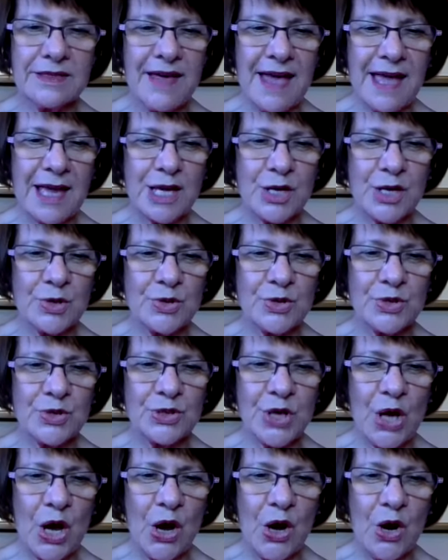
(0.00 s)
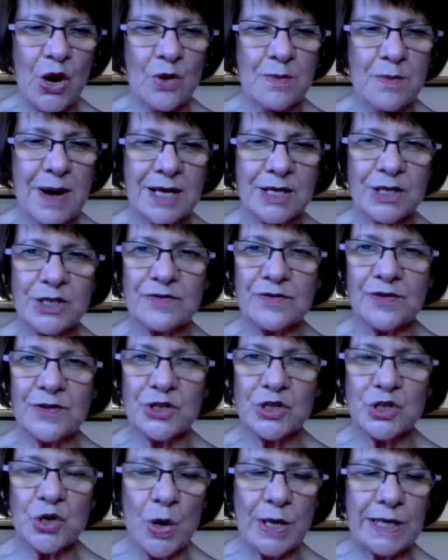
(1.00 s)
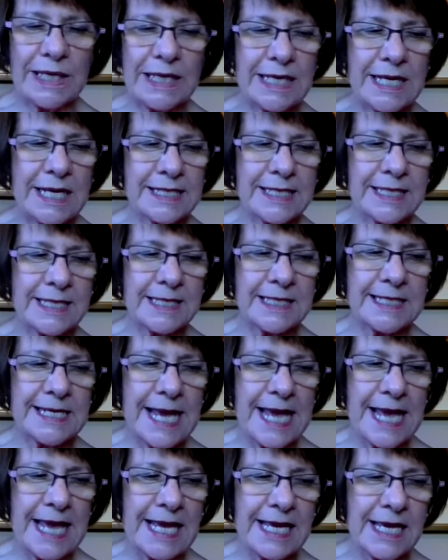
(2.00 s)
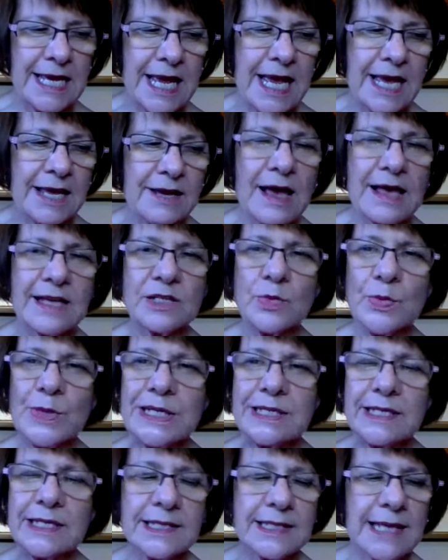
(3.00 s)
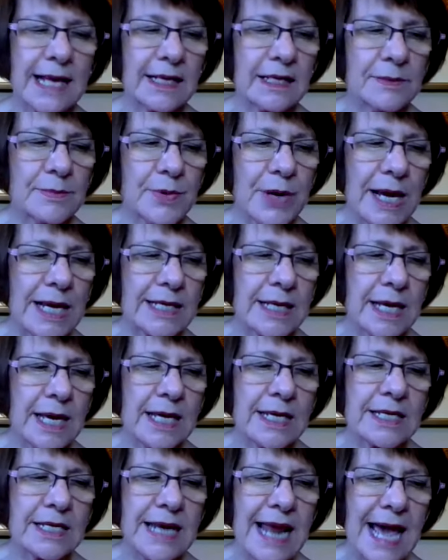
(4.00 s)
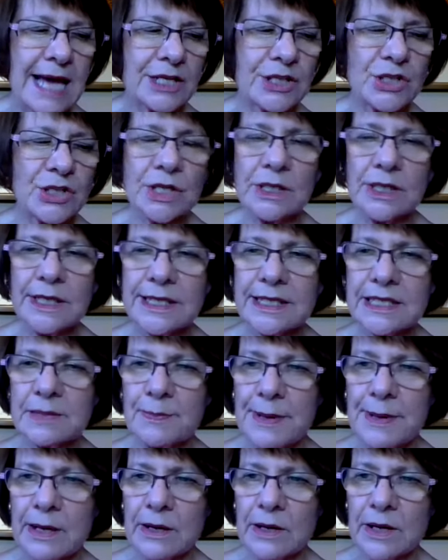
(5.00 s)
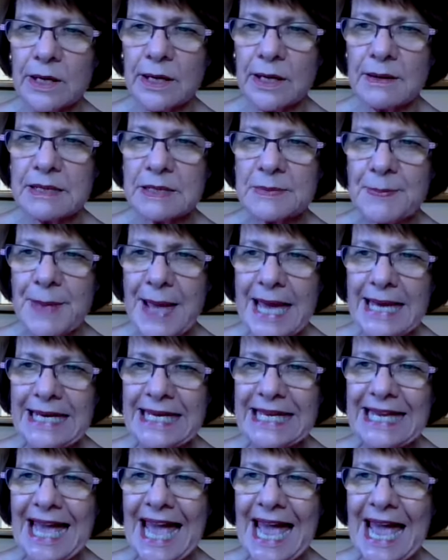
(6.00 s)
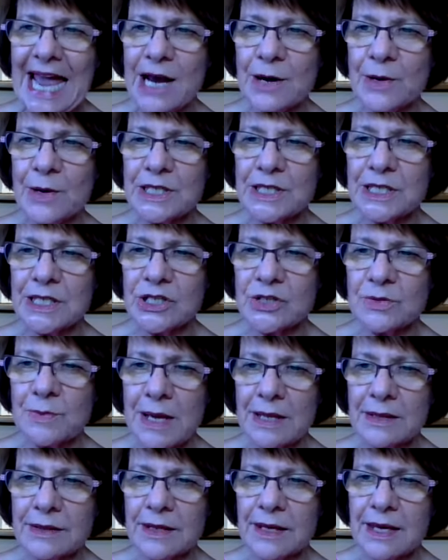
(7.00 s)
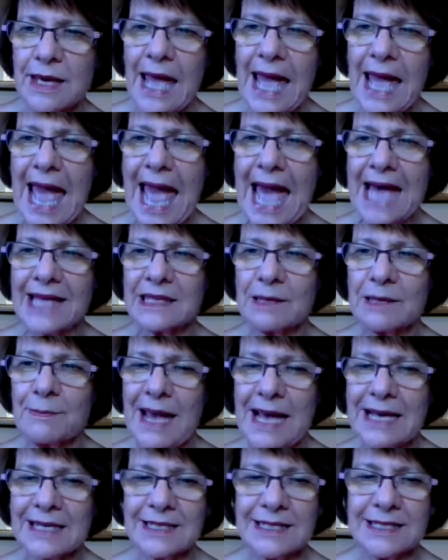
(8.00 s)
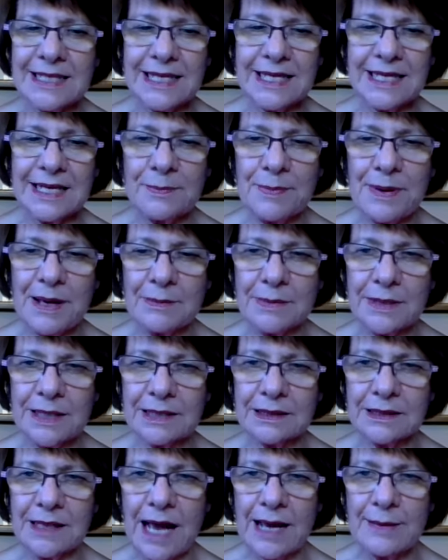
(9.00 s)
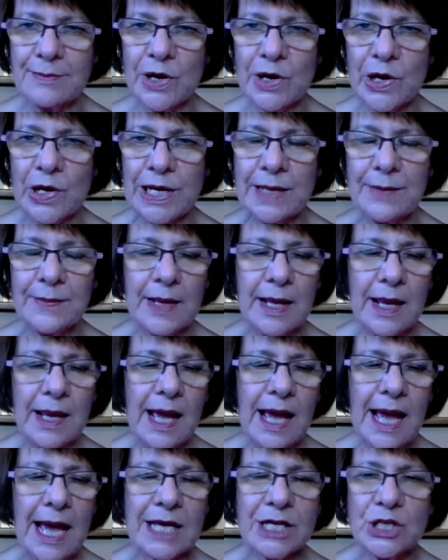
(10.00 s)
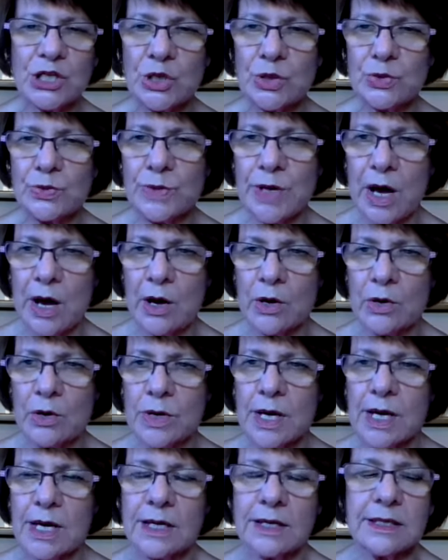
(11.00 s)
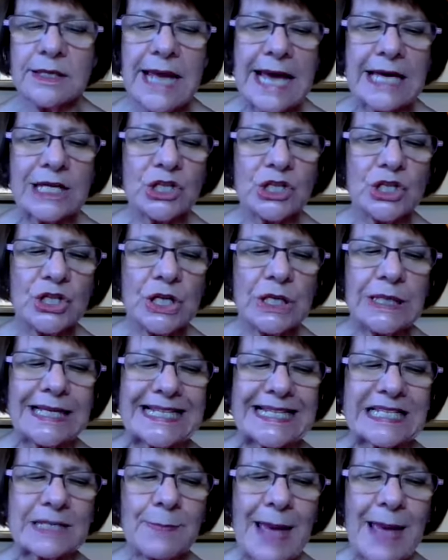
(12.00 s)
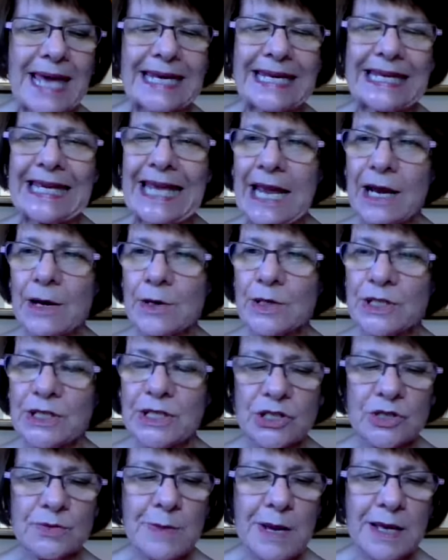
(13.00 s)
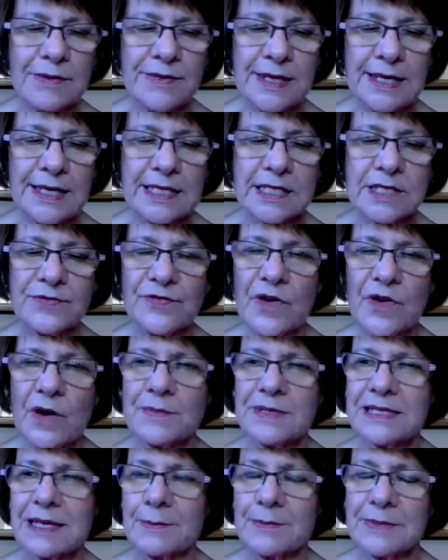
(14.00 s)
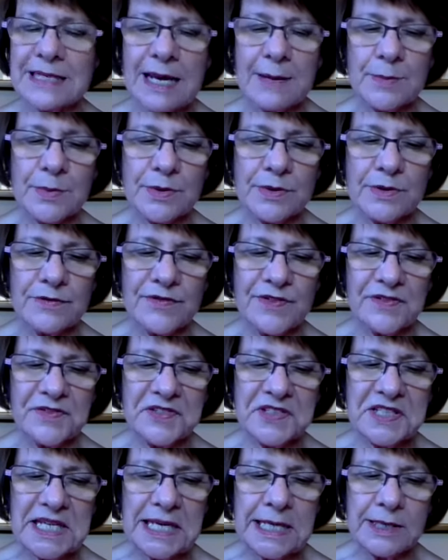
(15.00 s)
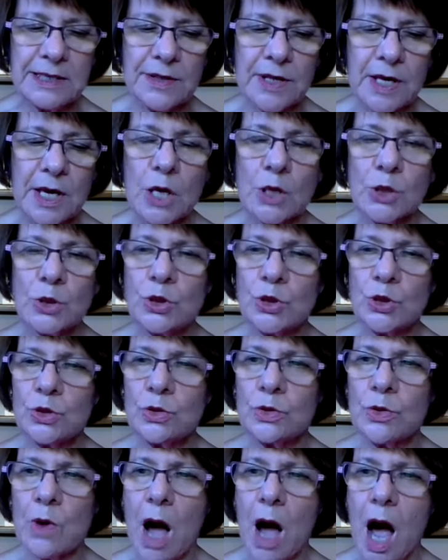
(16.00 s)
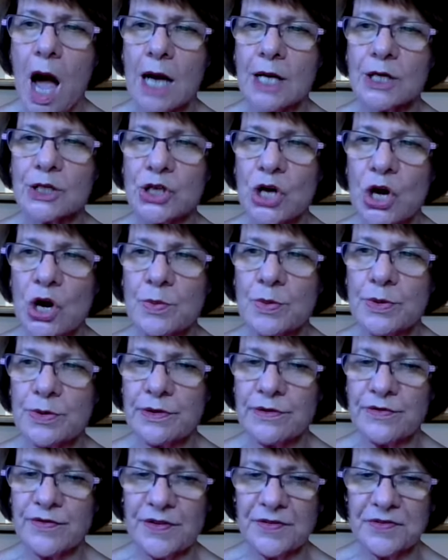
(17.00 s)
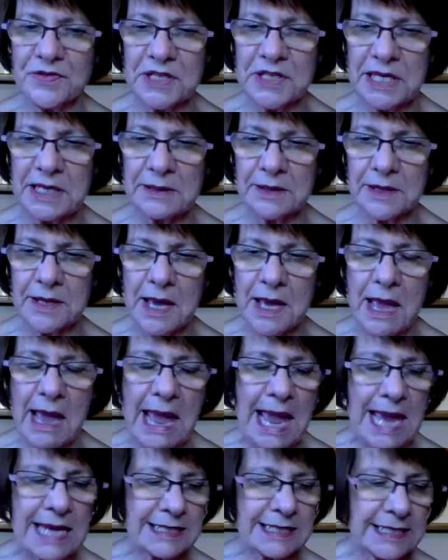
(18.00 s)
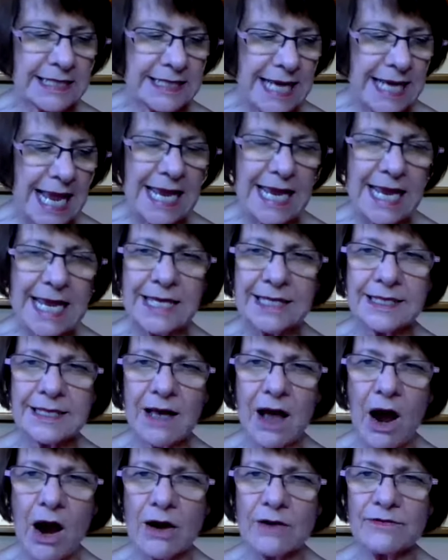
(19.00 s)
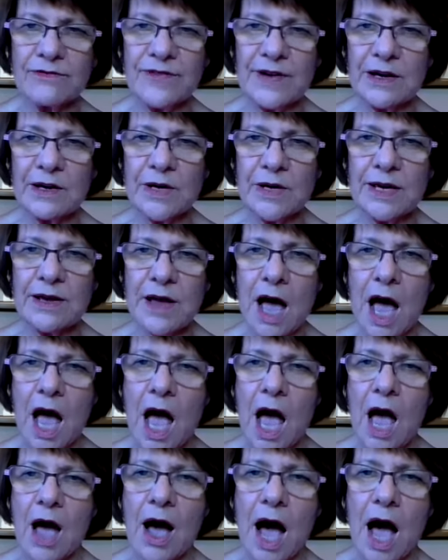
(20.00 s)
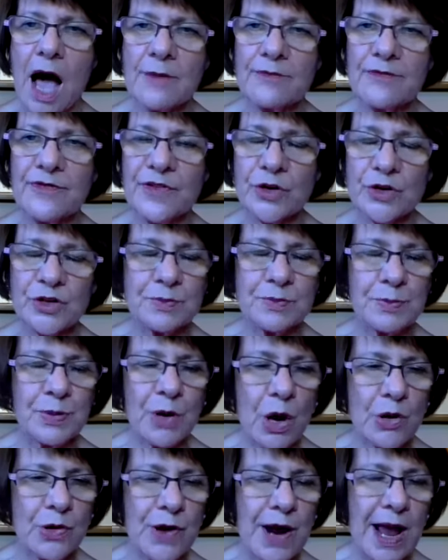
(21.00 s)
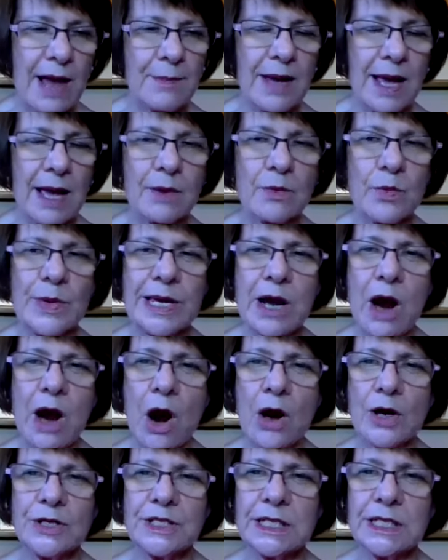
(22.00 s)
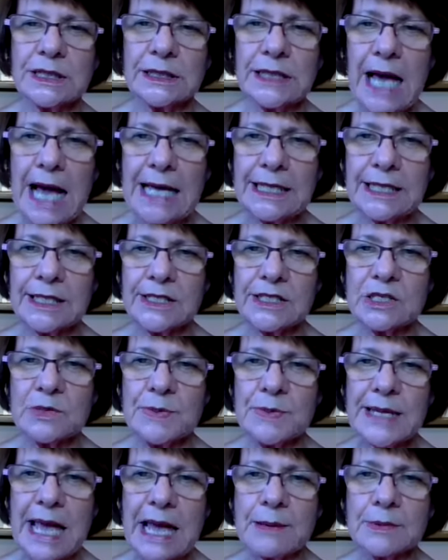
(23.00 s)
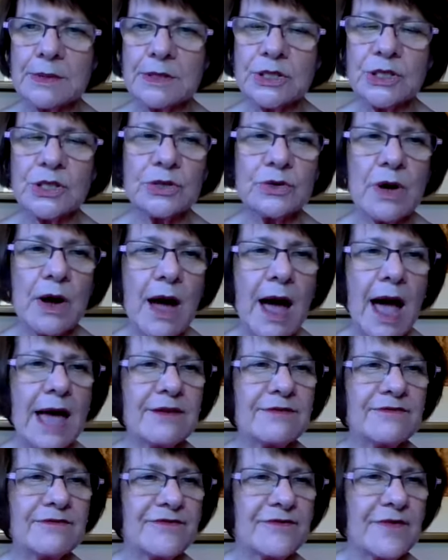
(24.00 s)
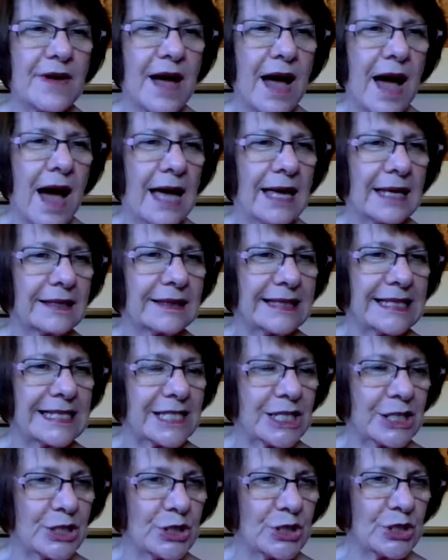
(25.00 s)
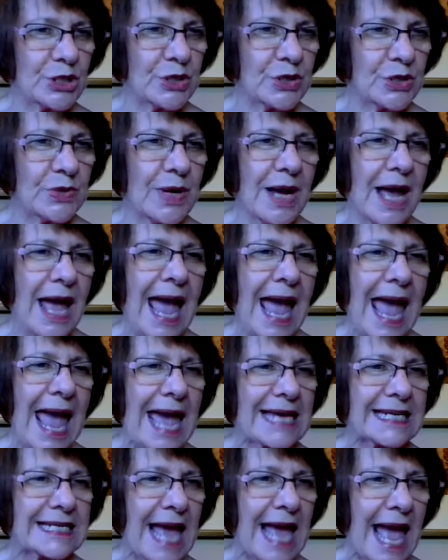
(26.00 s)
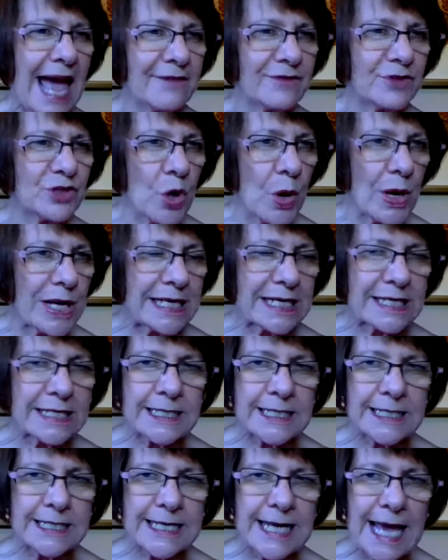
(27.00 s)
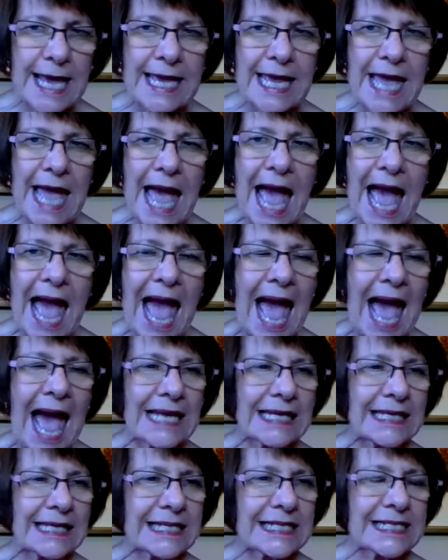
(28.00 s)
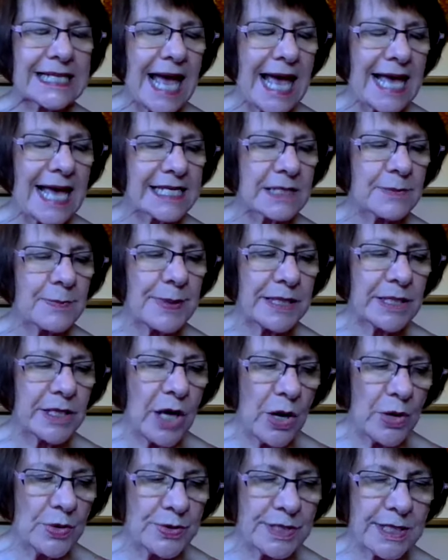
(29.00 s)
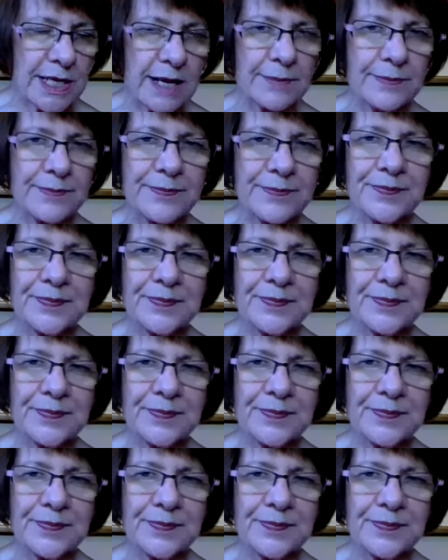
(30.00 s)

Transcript: Thank you so much for joining us today as we celebrate National Hispanic Heritage Month at the Pasadena Public Library. As you know, National Hispanic Heritage Month is from September the 15th to October the 15th. And today is our very um, first program, and we are delighted to be able to and listen to and have join us today, Alex Espinoza.